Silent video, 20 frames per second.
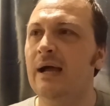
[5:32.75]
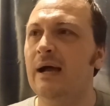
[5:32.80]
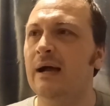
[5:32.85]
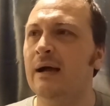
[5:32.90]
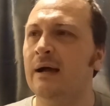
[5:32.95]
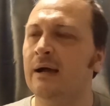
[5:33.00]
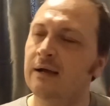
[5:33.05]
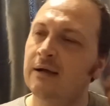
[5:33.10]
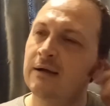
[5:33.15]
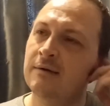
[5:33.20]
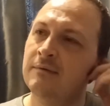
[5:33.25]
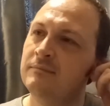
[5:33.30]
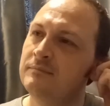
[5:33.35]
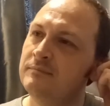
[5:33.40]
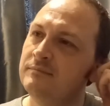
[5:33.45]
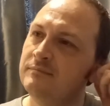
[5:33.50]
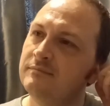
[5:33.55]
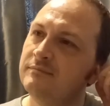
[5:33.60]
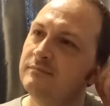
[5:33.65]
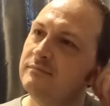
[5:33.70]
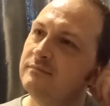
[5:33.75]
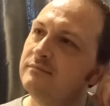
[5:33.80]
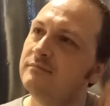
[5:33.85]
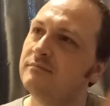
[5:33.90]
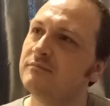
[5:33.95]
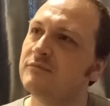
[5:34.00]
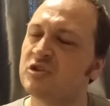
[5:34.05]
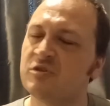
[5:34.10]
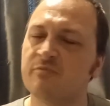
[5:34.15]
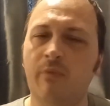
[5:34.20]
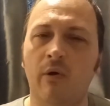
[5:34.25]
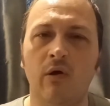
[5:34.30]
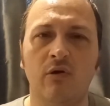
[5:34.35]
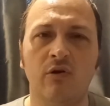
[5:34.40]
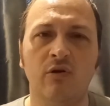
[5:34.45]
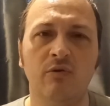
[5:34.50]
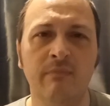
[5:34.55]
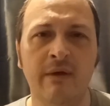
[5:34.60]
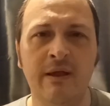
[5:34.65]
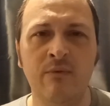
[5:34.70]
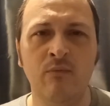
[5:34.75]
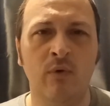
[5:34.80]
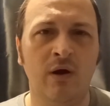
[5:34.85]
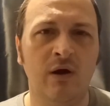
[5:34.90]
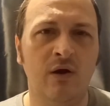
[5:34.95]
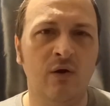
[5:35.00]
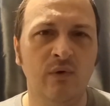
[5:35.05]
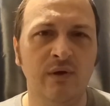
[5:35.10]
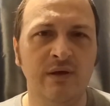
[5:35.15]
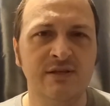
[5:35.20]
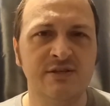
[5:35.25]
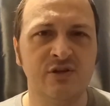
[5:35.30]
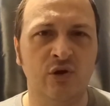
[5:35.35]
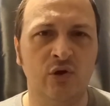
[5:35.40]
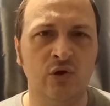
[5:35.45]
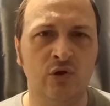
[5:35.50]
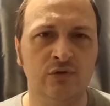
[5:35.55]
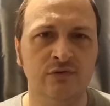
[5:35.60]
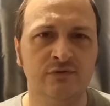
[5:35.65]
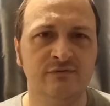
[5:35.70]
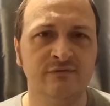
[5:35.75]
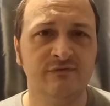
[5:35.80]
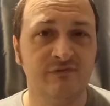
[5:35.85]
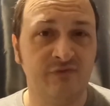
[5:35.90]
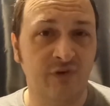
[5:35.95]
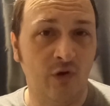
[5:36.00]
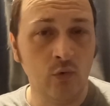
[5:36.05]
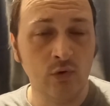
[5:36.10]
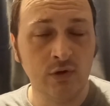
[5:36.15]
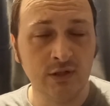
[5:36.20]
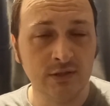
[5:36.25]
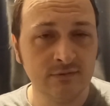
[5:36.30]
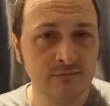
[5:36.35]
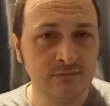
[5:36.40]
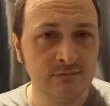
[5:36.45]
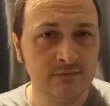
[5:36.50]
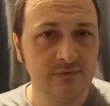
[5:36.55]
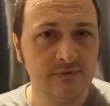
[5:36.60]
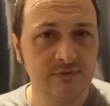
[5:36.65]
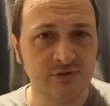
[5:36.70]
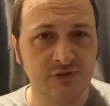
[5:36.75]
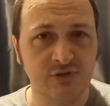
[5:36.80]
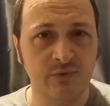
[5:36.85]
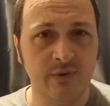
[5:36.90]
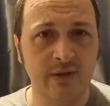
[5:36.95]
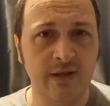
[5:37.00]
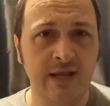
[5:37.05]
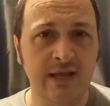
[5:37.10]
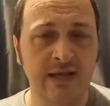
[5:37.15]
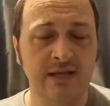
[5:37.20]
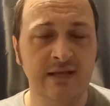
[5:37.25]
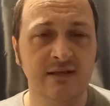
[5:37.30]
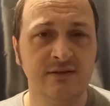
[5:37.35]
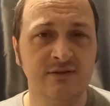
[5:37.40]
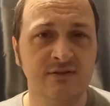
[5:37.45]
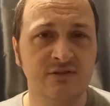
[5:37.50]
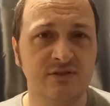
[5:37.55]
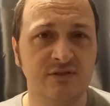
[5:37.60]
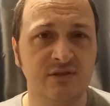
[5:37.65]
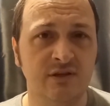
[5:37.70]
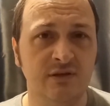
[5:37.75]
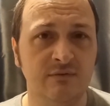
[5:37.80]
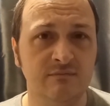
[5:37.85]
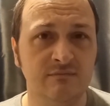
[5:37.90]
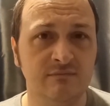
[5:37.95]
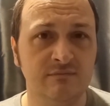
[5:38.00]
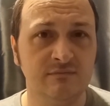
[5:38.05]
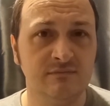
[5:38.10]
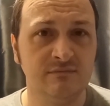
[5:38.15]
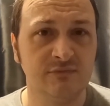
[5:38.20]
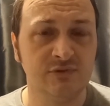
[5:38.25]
Um, Spock, meanwhile, is on Vulcan doing his Um,